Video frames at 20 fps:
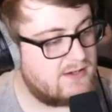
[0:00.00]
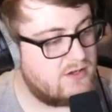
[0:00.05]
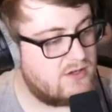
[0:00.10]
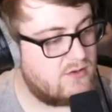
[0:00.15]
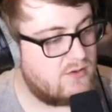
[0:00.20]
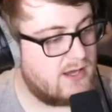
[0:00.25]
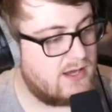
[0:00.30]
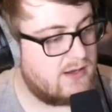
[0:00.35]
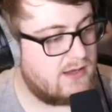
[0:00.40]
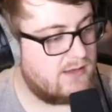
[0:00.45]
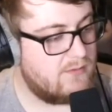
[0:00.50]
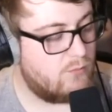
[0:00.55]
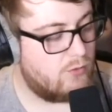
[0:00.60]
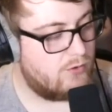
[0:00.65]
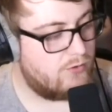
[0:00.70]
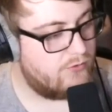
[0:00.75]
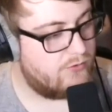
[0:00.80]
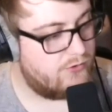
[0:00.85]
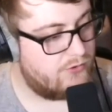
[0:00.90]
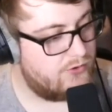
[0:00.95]
you how,
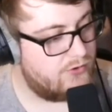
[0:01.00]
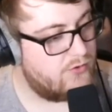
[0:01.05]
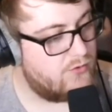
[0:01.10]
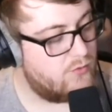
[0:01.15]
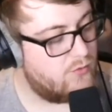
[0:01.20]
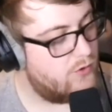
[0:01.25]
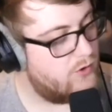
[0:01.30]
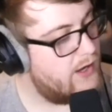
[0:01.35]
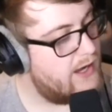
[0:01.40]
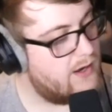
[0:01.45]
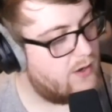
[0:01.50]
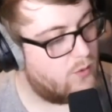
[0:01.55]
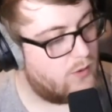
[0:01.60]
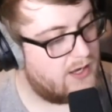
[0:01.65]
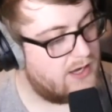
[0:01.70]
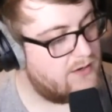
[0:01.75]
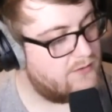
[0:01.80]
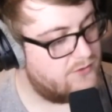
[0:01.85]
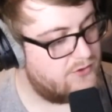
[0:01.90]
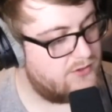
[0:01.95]
what to do or how or
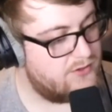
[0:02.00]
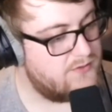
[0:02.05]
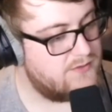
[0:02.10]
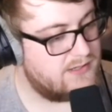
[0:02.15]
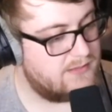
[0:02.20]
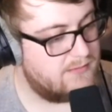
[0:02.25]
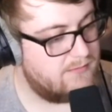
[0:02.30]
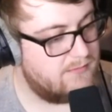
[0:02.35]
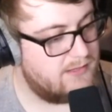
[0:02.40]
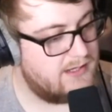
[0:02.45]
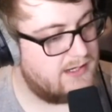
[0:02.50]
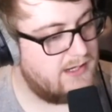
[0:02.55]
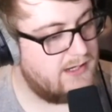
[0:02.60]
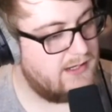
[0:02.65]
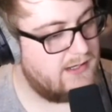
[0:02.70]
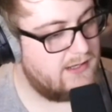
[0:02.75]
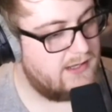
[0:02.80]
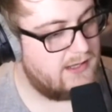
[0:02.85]
how to do something,